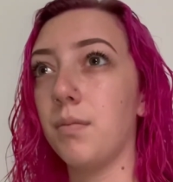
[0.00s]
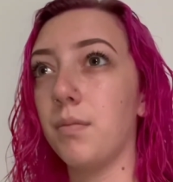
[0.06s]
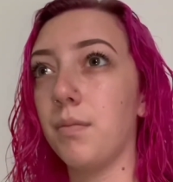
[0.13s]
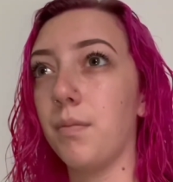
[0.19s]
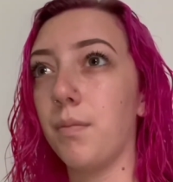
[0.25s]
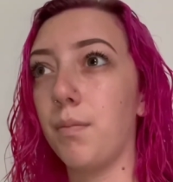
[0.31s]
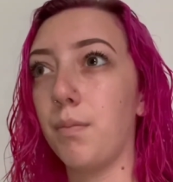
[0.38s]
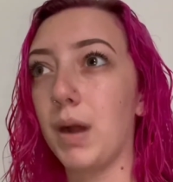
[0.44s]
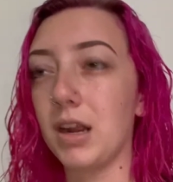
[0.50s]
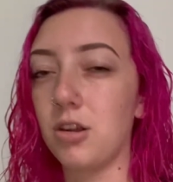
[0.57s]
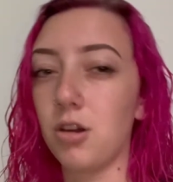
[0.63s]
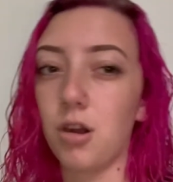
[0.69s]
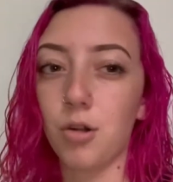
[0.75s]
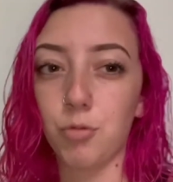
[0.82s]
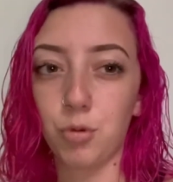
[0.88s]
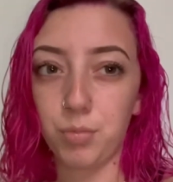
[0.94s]
my
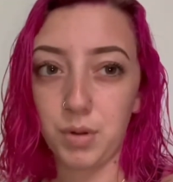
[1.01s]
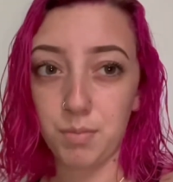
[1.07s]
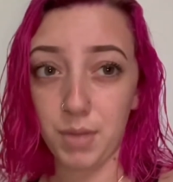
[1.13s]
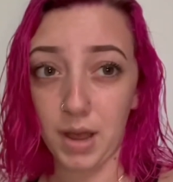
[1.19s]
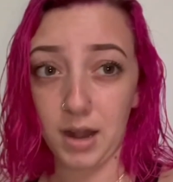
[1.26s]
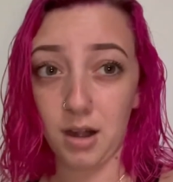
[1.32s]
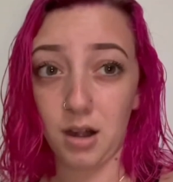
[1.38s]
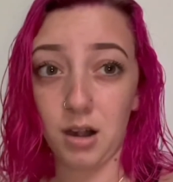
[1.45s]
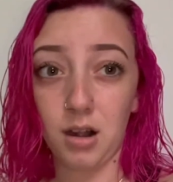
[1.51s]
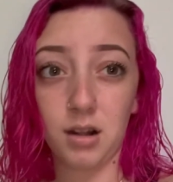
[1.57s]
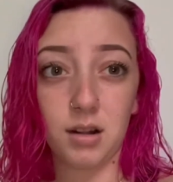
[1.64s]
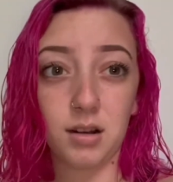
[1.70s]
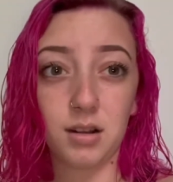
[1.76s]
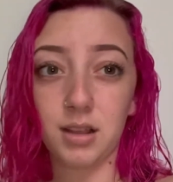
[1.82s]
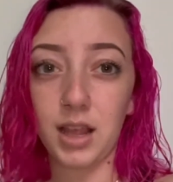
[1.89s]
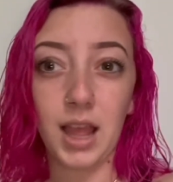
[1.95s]
car will be better.
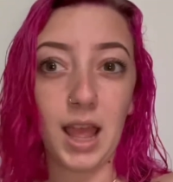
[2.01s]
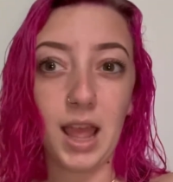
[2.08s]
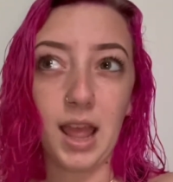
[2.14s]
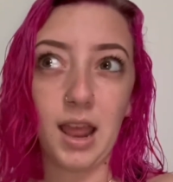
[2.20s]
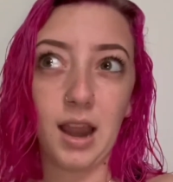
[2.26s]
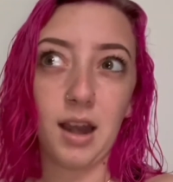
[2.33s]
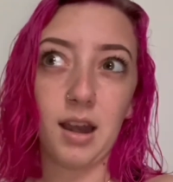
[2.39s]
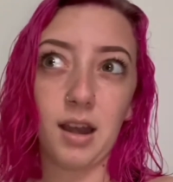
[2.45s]
And